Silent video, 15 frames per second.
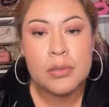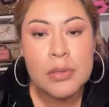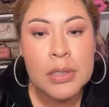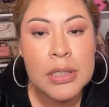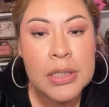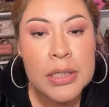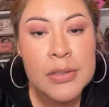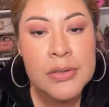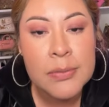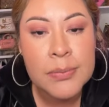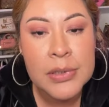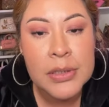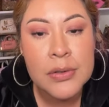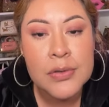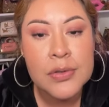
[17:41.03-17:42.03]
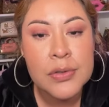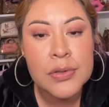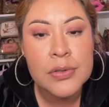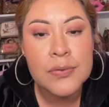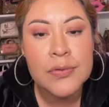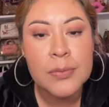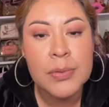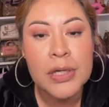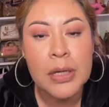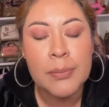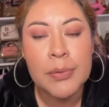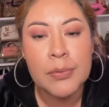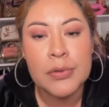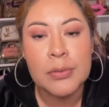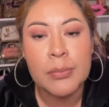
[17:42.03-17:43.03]
and get something else you deserve to be
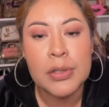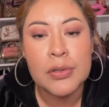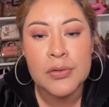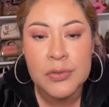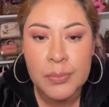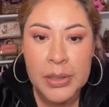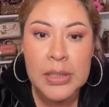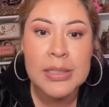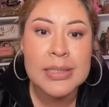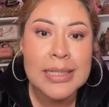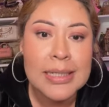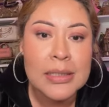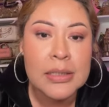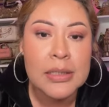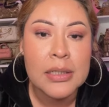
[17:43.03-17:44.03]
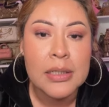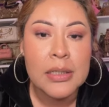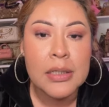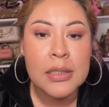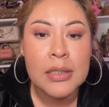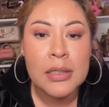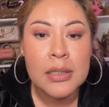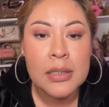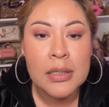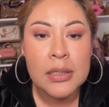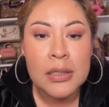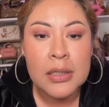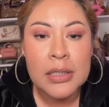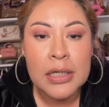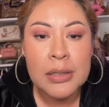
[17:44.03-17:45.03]
happy with the money you spend exactly
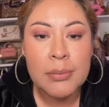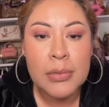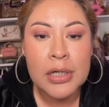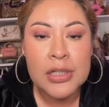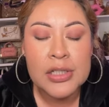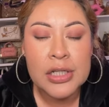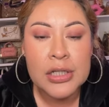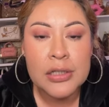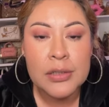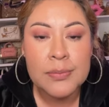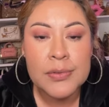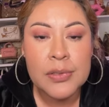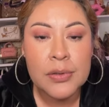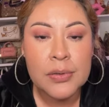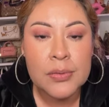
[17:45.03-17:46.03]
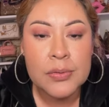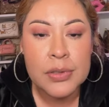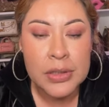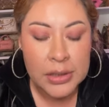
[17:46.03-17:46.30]
get Marc Jacob toad.